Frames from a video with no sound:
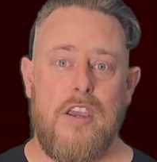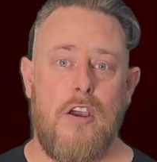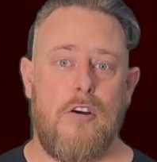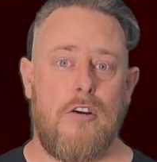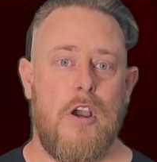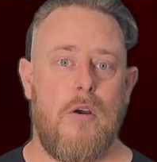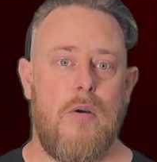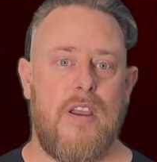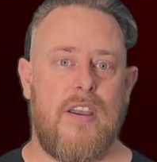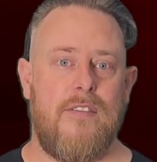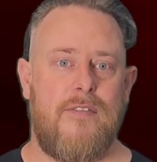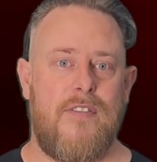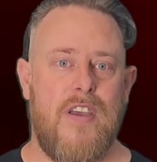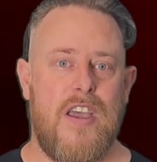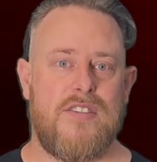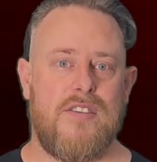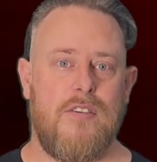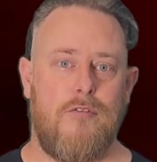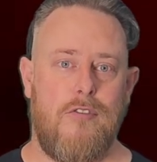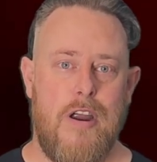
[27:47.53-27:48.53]
the ongoing
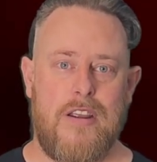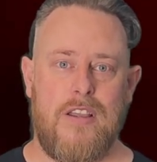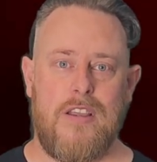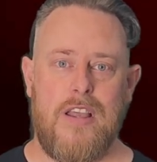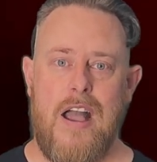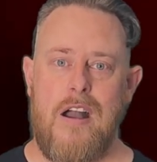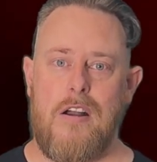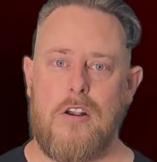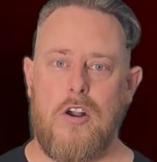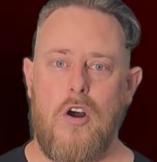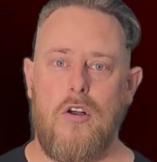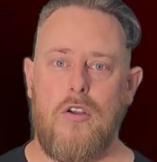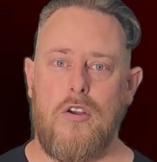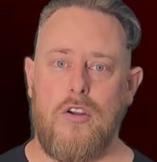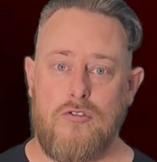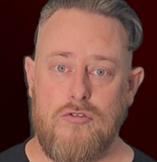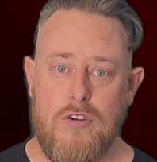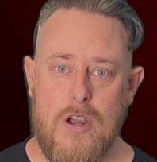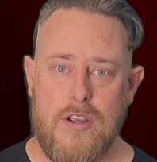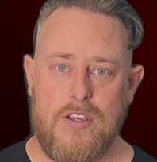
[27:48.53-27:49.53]
effects of regular
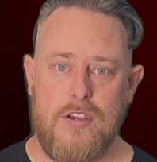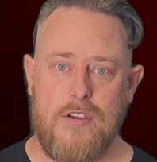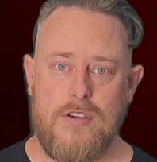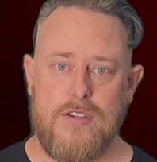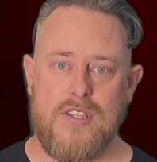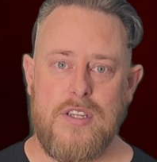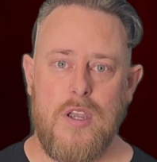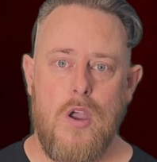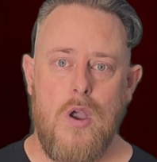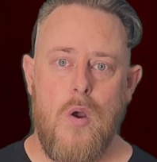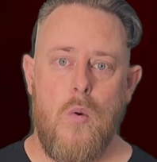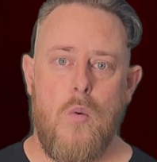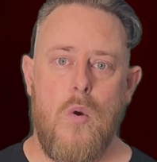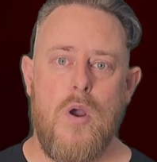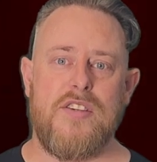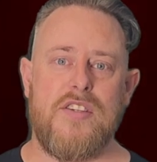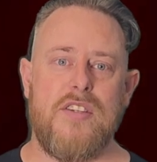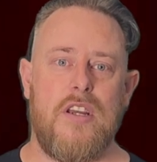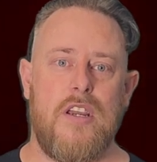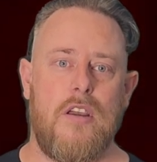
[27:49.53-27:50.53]
alcohol and drug use,
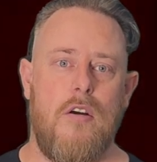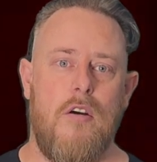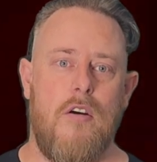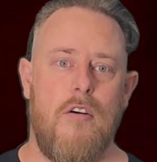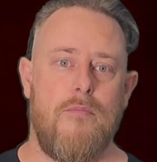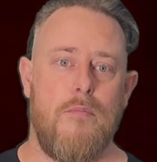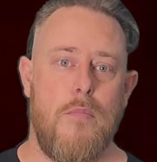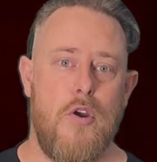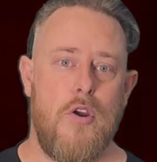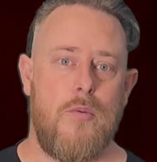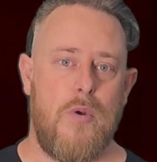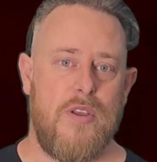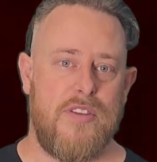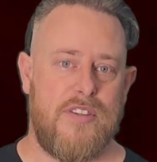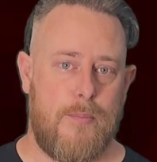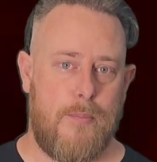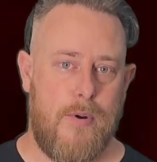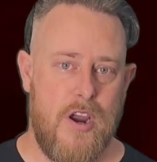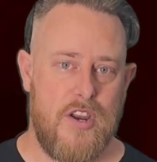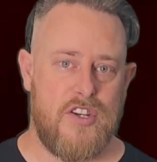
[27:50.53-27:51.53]
worsening of mood
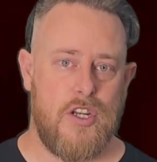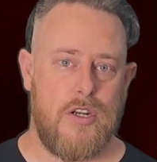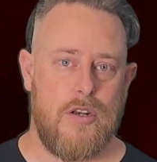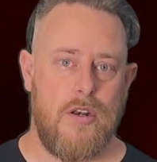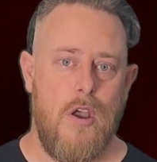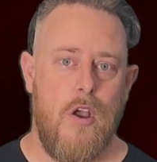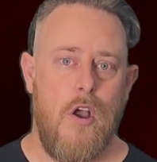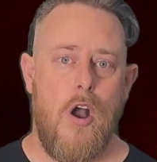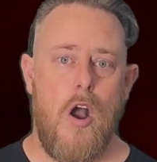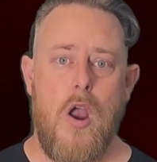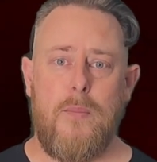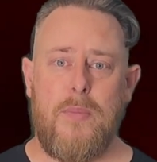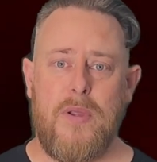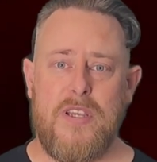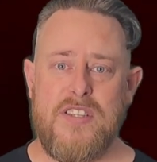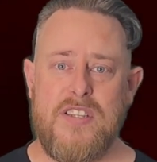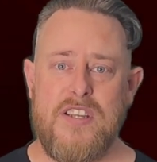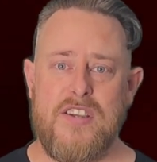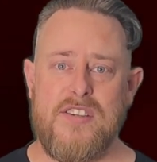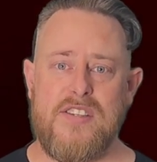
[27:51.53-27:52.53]
with depression,
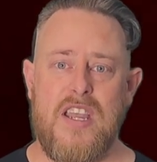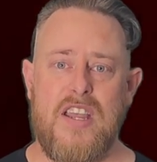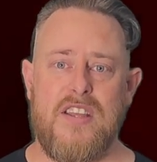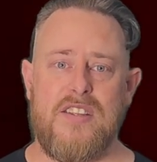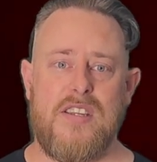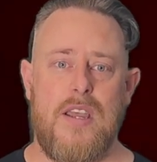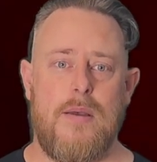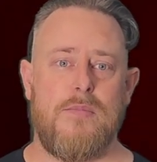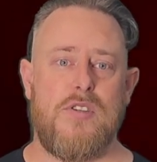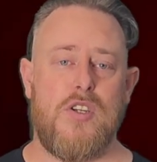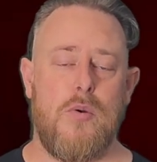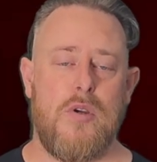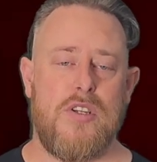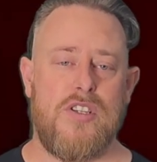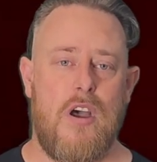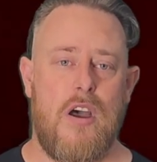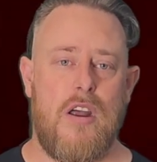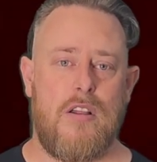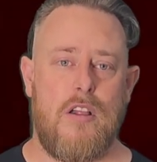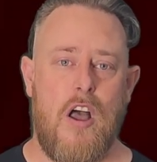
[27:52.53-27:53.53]
hopelessness, and some
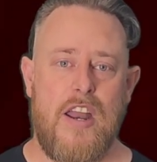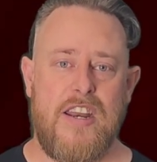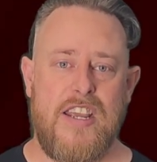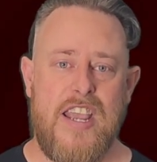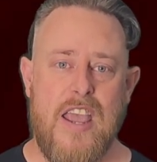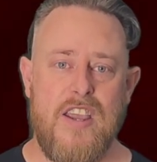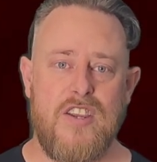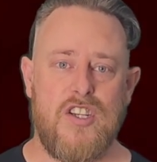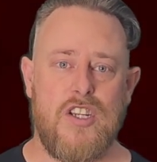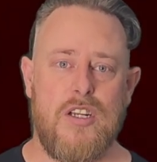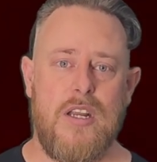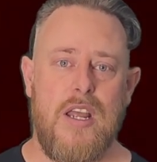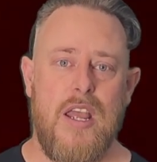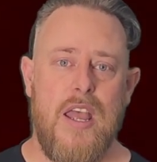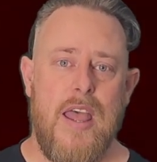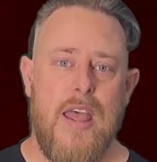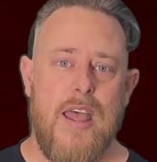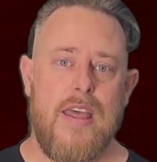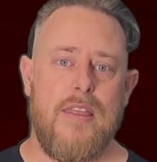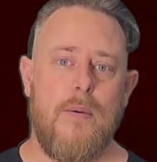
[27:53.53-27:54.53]
suicidal
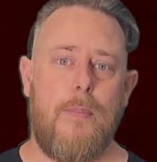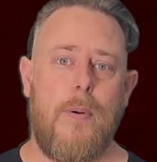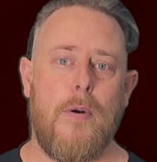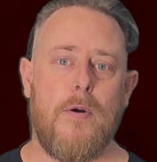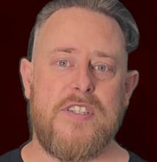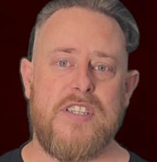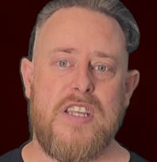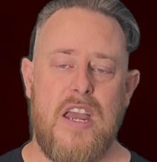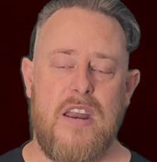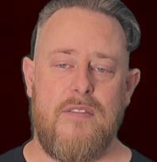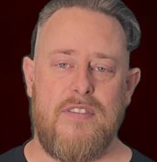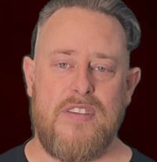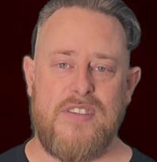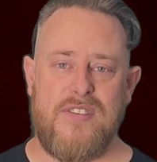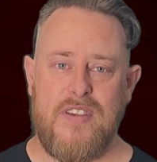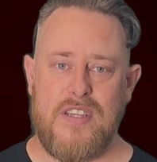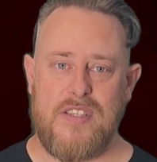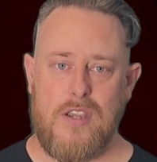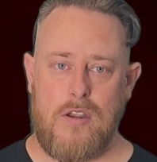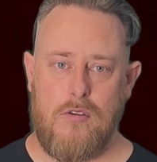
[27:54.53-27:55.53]
ideation, and the poor state of
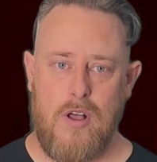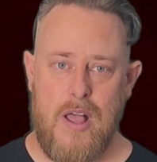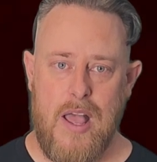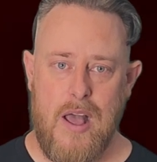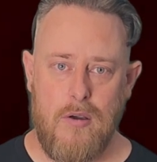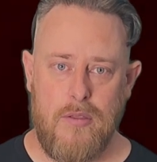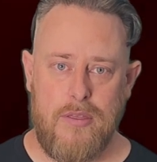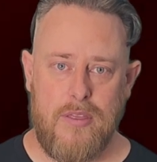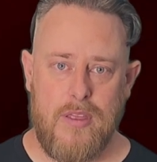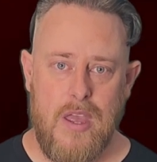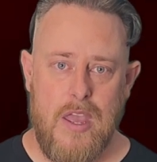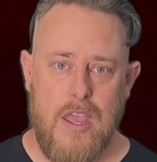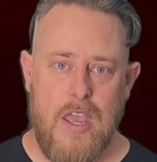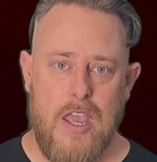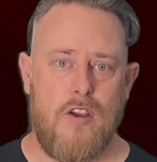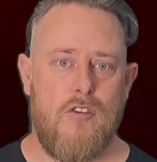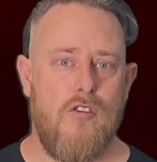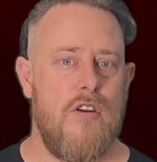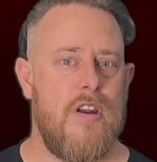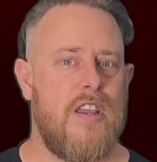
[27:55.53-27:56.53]
his physical health,
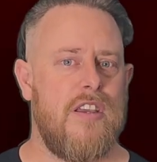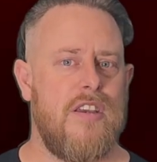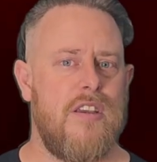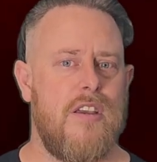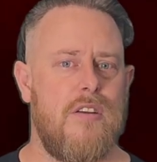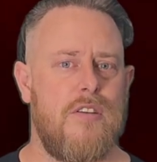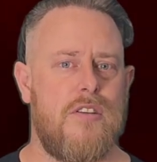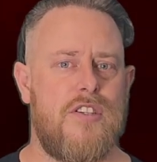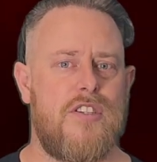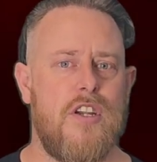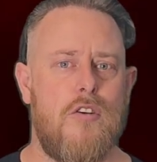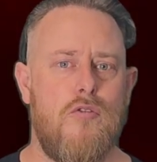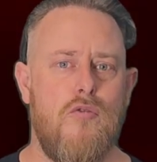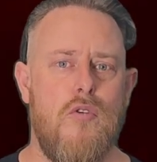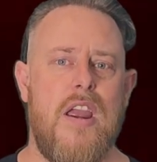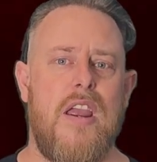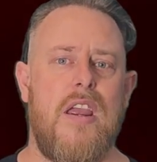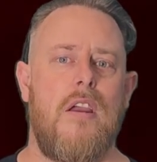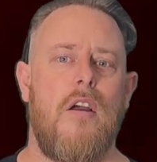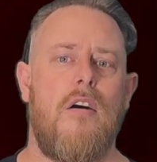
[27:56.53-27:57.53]
including a
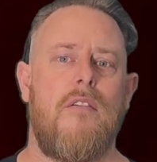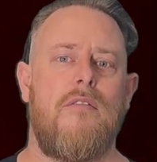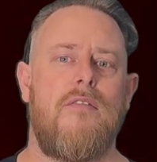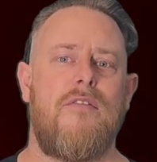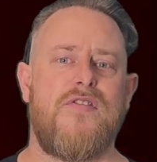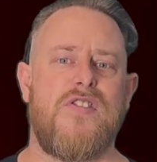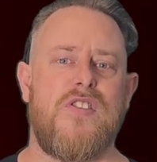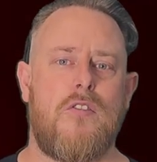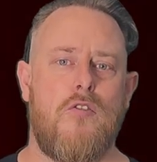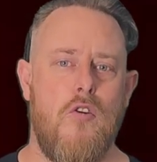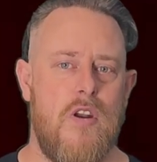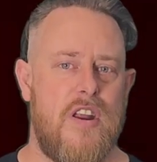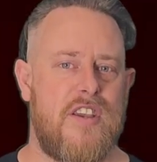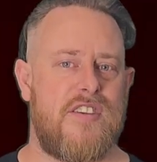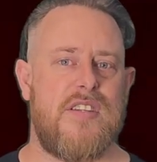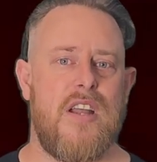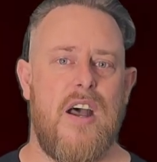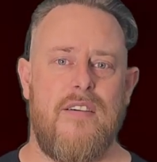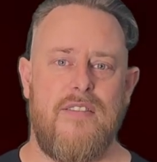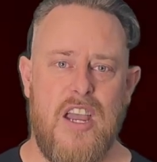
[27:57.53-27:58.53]
degree of
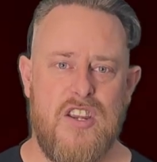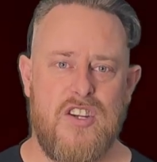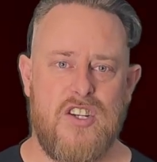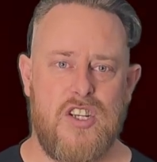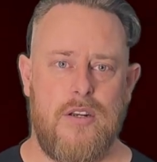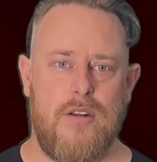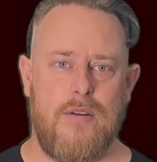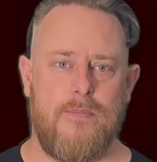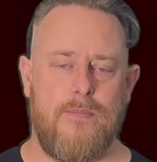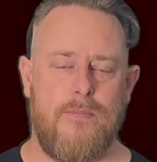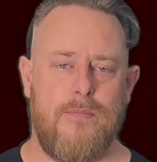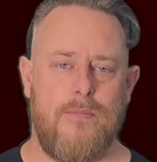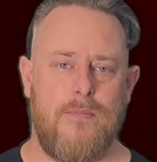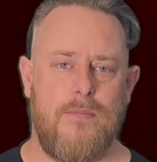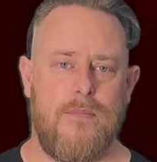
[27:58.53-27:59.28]
chronic starvation.